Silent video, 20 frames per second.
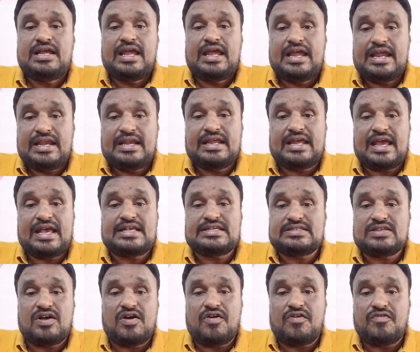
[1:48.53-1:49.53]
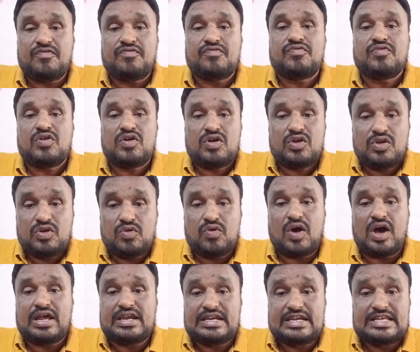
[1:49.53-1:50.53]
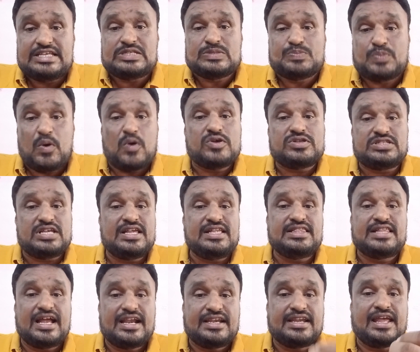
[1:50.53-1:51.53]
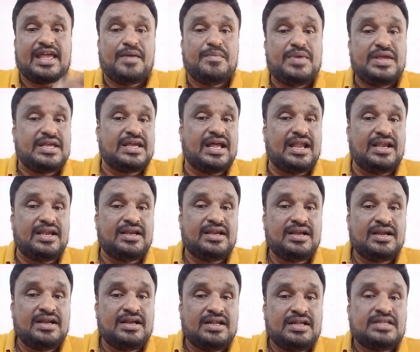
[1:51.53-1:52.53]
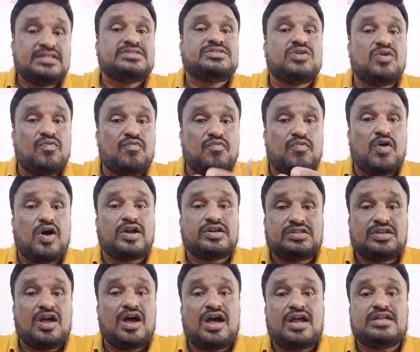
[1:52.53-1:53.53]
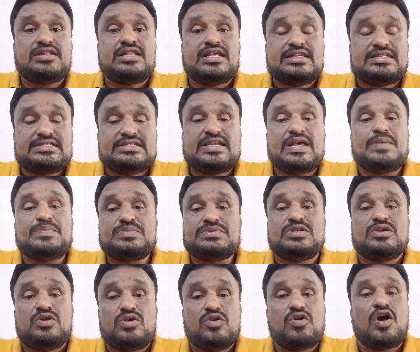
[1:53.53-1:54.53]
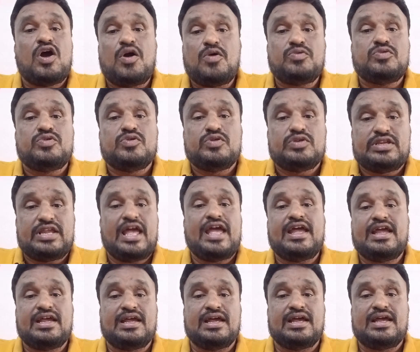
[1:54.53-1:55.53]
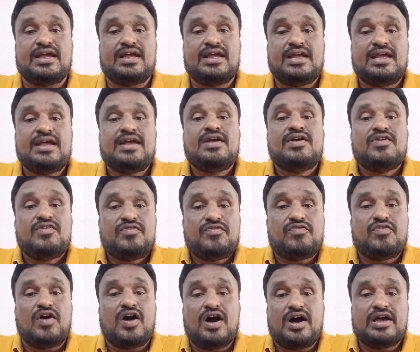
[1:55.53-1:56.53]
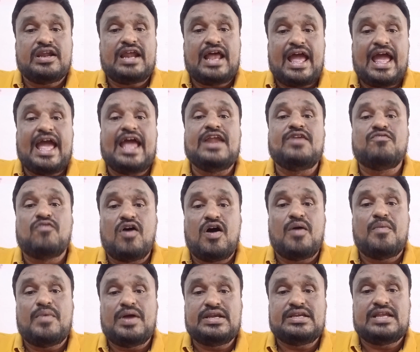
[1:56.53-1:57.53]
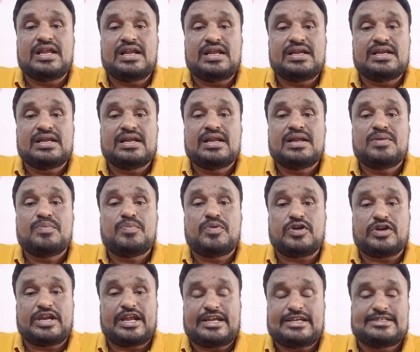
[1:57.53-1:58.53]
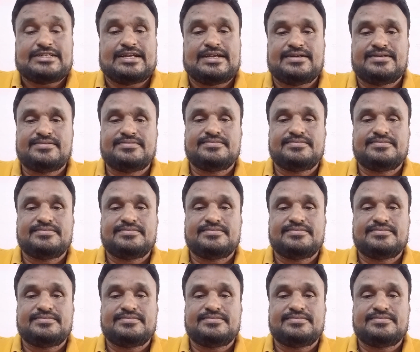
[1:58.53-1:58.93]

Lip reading: In case of you are disposing that chemical, so what are the steps you have to take for environmental protection?